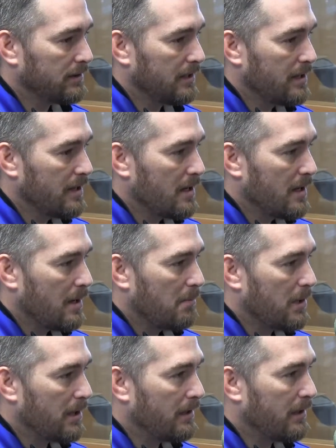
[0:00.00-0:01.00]

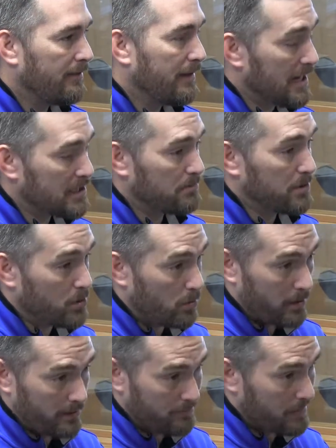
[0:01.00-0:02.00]
But the vast
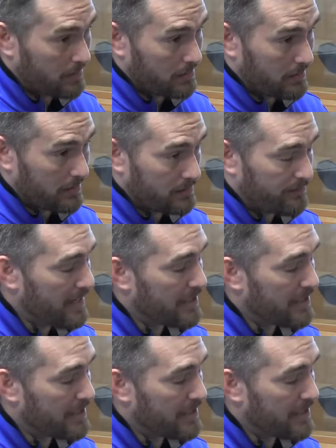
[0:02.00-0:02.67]
majority of my clients,